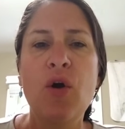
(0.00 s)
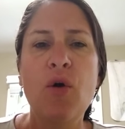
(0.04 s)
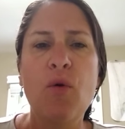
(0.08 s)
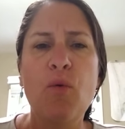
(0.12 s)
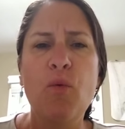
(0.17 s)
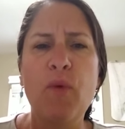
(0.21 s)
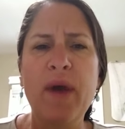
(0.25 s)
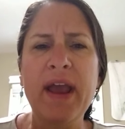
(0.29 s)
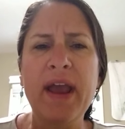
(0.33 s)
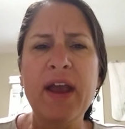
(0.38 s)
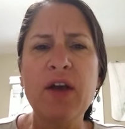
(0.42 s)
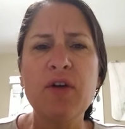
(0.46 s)

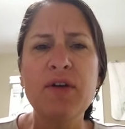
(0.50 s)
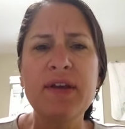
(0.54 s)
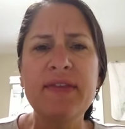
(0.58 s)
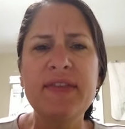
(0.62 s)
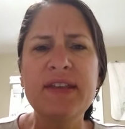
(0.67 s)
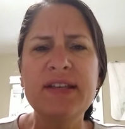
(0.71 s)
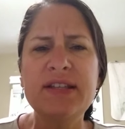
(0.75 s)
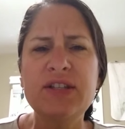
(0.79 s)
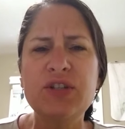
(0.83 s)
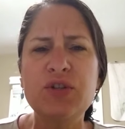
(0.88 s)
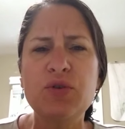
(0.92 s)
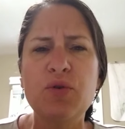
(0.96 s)
Where in
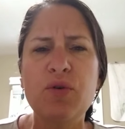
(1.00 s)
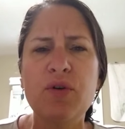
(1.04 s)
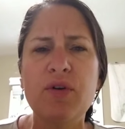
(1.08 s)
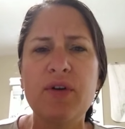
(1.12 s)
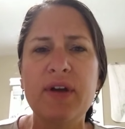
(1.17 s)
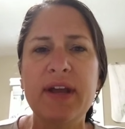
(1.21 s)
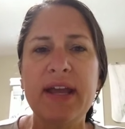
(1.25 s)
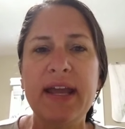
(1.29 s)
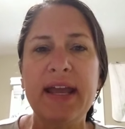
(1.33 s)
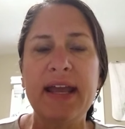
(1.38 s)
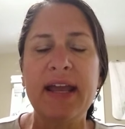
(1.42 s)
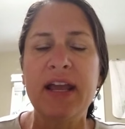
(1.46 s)
the
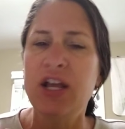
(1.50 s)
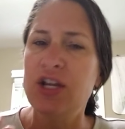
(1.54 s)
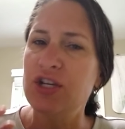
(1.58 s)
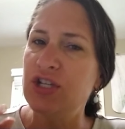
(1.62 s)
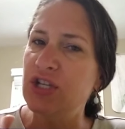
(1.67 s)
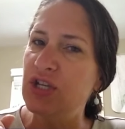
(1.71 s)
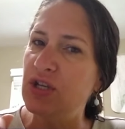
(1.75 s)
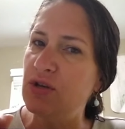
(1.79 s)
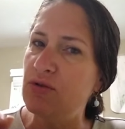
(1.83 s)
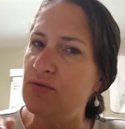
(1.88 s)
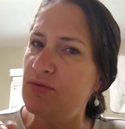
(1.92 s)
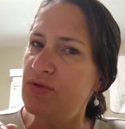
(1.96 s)
story do
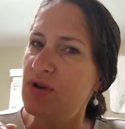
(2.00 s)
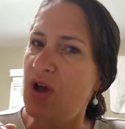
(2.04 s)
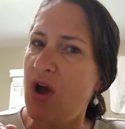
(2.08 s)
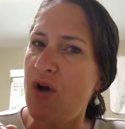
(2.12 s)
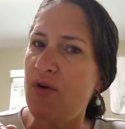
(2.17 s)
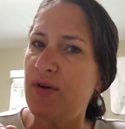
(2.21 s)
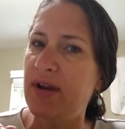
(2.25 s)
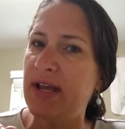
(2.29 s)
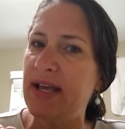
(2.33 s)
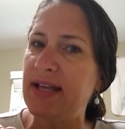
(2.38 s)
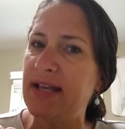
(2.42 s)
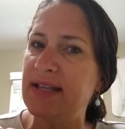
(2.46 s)
you
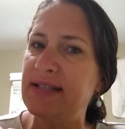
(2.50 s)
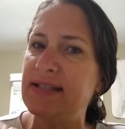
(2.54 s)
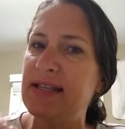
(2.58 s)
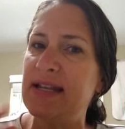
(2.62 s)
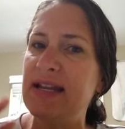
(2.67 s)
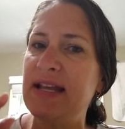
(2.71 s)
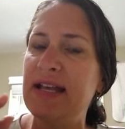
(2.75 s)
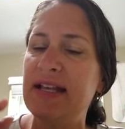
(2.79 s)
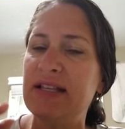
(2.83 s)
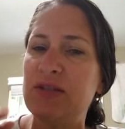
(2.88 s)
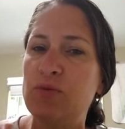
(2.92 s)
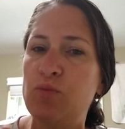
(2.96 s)
notice that
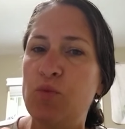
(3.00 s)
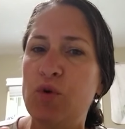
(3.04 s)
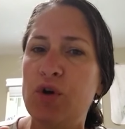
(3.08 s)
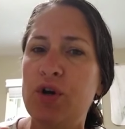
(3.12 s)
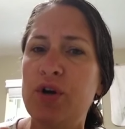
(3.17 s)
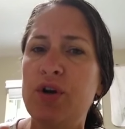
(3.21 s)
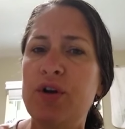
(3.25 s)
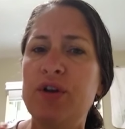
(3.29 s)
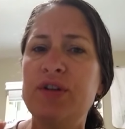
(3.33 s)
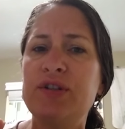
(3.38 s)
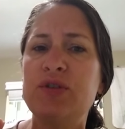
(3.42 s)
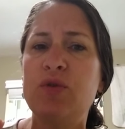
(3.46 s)
his
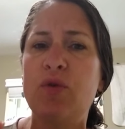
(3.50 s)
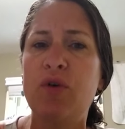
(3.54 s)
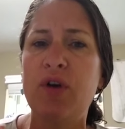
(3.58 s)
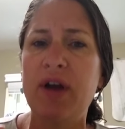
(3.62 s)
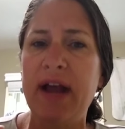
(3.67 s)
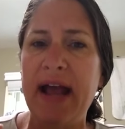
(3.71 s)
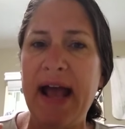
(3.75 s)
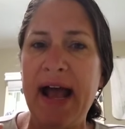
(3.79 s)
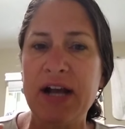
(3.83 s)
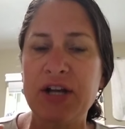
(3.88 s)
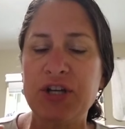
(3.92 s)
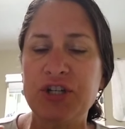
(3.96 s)
words or
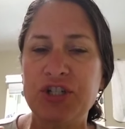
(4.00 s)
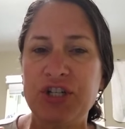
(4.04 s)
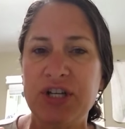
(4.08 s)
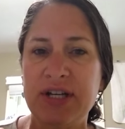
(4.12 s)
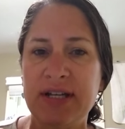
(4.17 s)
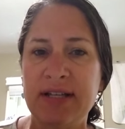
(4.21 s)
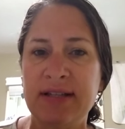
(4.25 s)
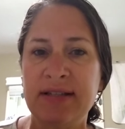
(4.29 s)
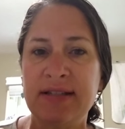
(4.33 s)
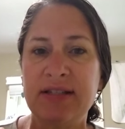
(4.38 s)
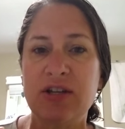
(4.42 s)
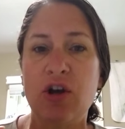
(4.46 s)

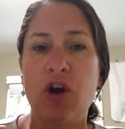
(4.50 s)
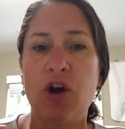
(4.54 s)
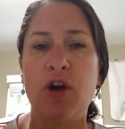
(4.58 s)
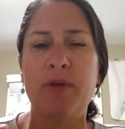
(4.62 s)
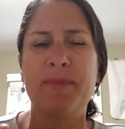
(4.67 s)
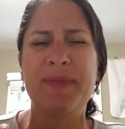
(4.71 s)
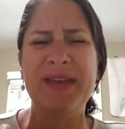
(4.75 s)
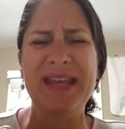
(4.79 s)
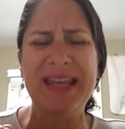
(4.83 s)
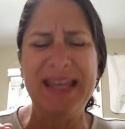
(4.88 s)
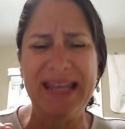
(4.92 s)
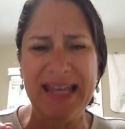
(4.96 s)
actions are
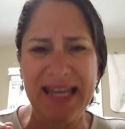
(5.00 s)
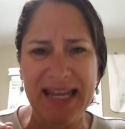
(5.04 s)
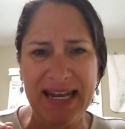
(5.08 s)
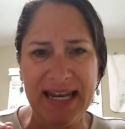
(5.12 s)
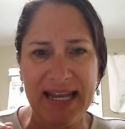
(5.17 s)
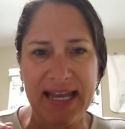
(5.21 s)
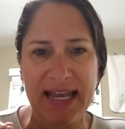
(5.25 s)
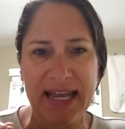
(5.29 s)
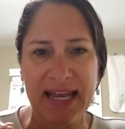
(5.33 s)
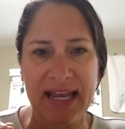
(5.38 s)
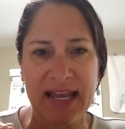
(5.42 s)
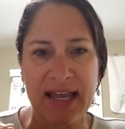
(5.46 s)

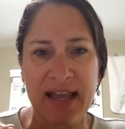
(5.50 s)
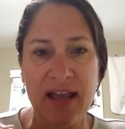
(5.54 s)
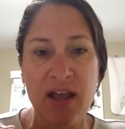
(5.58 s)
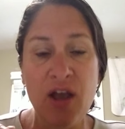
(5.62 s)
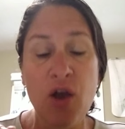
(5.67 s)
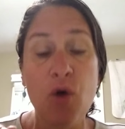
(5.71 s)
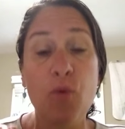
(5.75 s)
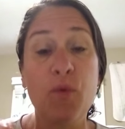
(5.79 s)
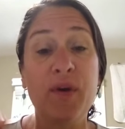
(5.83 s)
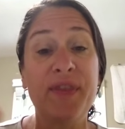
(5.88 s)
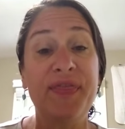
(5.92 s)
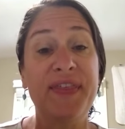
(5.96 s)
beginning
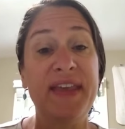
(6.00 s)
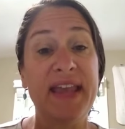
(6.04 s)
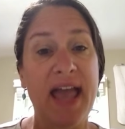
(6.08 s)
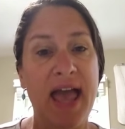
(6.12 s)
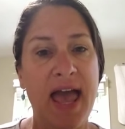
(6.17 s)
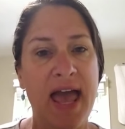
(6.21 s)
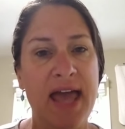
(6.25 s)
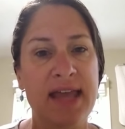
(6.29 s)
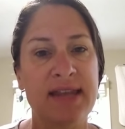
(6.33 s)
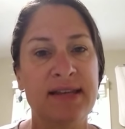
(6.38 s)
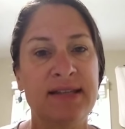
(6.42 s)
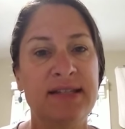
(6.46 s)
with the
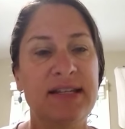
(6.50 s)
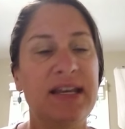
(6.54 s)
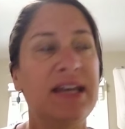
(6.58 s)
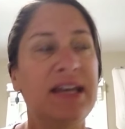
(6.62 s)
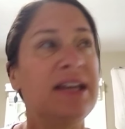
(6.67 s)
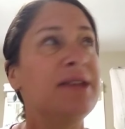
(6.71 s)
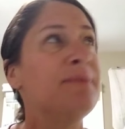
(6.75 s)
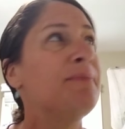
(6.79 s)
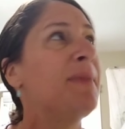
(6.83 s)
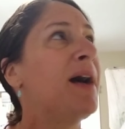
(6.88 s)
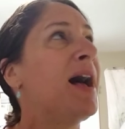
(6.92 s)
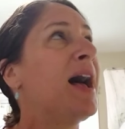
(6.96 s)
end
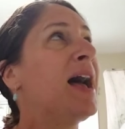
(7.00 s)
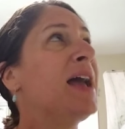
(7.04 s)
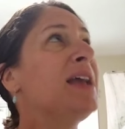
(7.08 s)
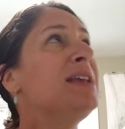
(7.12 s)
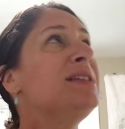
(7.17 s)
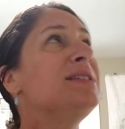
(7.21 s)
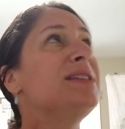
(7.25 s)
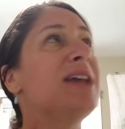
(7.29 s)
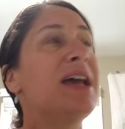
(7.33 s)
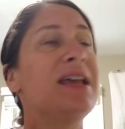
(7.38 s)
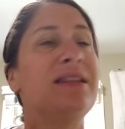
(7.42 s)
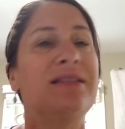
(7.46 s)
in
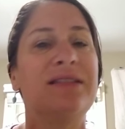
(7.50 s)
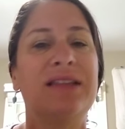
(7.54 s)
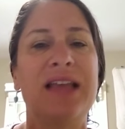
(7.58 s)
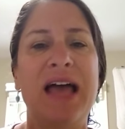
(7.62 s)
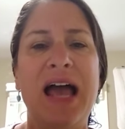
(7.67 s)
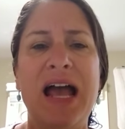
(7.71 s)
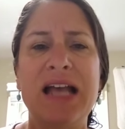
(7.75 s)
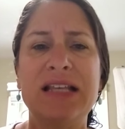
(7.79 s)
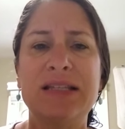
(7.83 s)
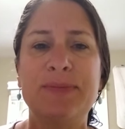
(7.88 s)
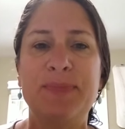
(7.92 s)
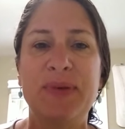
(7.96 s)
mind? And
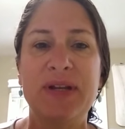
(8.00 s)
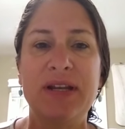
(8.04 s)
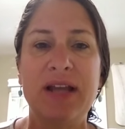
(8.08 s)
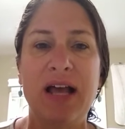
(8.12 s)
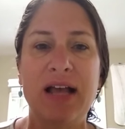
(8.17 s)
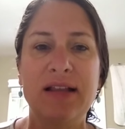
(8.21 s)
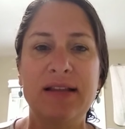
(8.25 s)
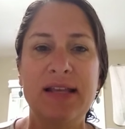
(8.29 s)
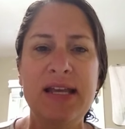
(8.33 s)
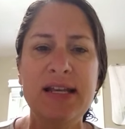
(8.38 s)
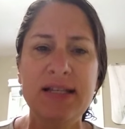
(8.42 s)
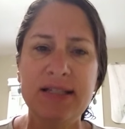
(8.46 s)
last but
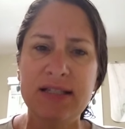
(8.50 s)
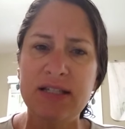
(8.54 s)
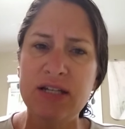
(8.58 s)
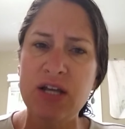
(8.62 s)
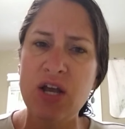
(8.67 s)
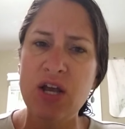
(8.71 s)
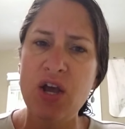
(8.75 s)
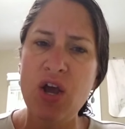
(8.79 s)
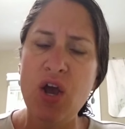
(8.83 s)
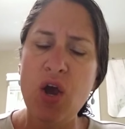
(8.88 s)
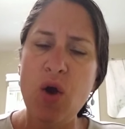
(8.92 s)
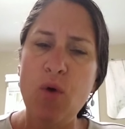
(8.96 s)
not least,
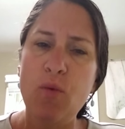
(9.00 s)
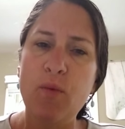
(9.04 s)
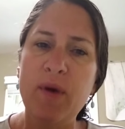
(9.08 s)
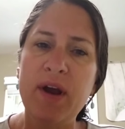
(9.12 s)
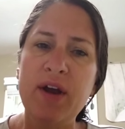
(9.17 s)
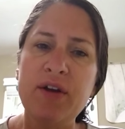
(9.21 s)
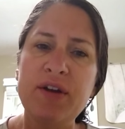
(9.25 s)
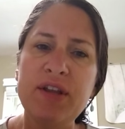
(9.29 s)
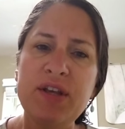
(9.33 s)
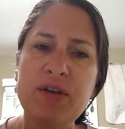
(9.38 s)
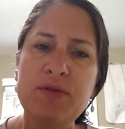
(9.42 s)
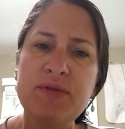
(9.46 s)

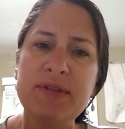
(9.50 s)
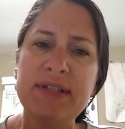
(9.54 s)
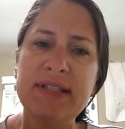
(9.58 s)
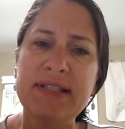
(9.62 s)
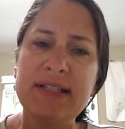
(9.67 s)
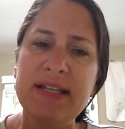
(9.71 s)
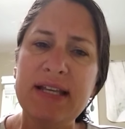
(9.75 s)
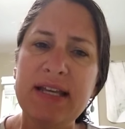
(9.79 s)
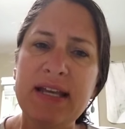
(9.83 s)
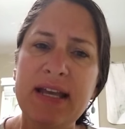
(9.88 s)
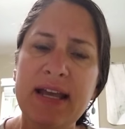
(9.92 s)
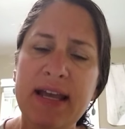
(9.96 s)
where do you
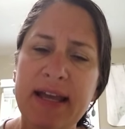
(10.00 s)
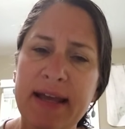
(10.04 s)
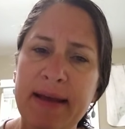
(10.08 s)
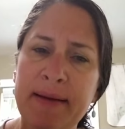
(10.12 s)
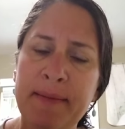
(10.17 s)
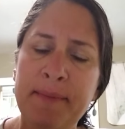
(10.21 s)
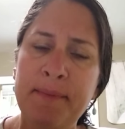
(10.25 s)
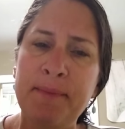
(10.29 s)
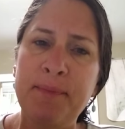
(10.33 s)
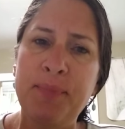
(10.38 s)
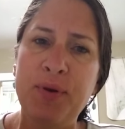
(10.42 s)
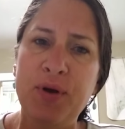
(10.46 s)
see
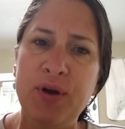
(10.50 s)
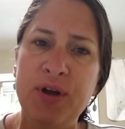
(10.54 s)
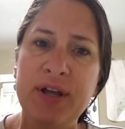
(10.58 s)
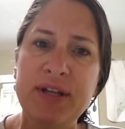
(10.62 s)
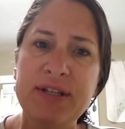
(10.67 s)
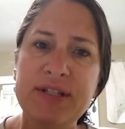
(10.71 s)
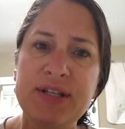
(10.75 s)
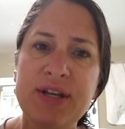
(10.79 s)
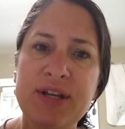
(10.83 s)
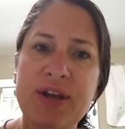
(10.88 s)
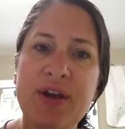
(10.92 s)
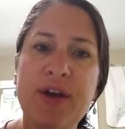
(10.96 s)
him
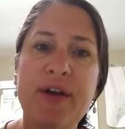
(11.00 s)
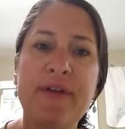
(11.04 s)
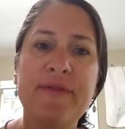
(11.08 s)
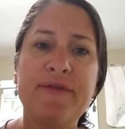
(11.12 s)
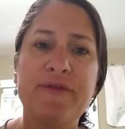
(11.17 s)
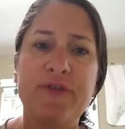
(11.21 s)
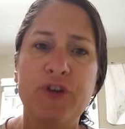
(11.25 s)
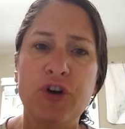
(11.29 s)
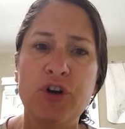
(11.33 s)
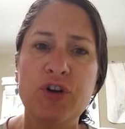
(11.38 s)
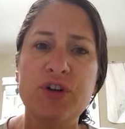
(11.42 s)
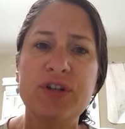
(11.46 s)
put
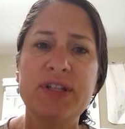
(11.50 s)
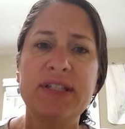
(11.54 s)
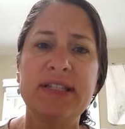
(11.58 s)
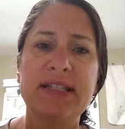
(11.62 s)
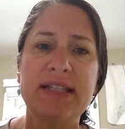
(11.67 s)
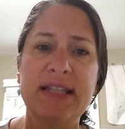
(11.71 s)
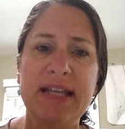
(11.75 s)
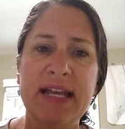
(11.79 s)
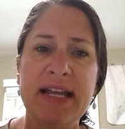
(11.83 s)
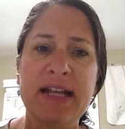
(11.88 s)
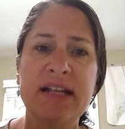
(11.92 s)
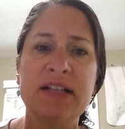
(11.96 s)
first
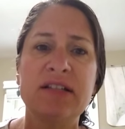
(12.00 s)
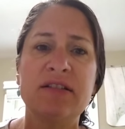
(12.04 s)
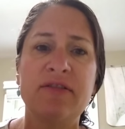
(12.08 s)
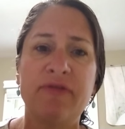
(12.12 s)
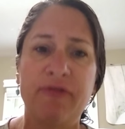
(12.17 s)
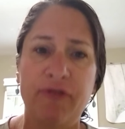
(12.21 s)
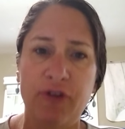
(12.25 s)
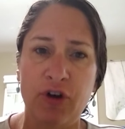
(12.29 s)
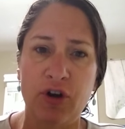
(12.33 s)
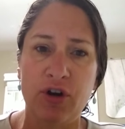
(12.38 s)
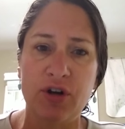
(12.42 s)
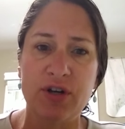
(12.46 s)
things
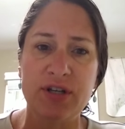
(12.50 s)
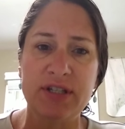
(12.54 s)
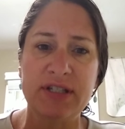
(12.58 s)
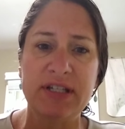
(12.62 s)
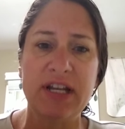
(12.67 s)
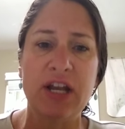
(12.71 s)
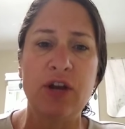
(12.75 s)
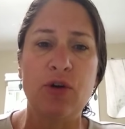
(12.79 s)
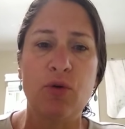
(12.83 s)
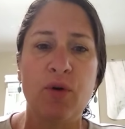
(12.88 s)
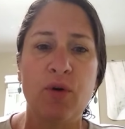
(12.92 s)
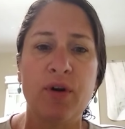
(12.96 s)
first
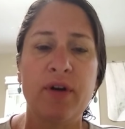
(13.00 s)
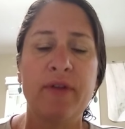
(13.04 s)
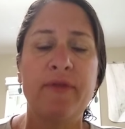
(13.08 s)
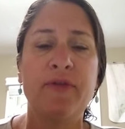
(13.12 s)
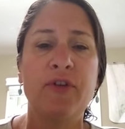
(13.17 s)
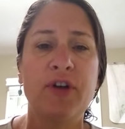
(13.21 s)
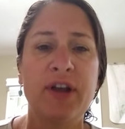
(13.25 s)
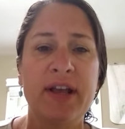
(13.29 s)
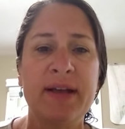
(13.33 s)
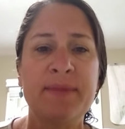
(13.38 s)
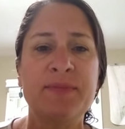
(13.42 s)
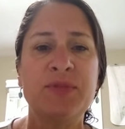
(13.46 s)
in order
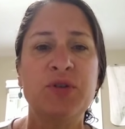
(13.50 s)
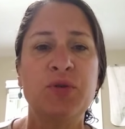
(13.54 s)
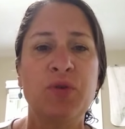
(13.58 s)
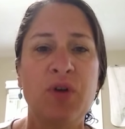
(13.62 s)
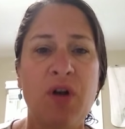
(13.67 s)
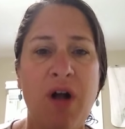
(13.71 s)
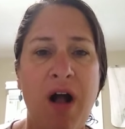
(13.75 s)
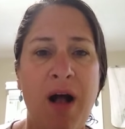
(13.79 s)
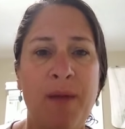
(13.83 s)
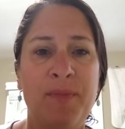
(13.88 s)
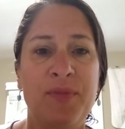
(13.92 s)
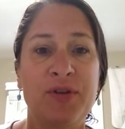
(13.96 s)
for him to
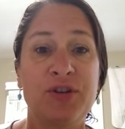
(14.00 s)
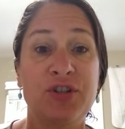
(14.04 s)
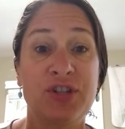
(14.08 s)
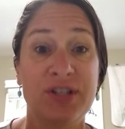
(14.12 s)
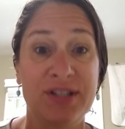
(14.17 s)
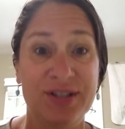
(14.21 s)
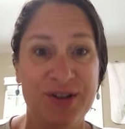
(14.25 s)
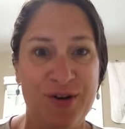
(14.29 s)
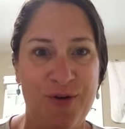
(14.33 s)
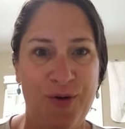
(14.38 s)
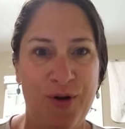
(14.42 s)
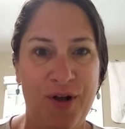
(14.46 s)
accomplish
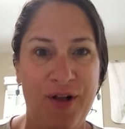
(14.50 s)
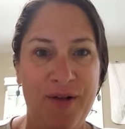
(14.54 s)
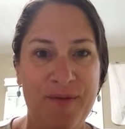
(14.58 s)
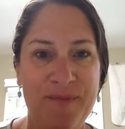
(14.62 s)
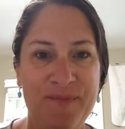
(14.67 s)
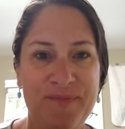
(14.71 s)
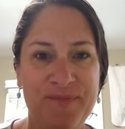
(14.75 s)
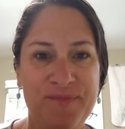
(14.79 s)
his goal?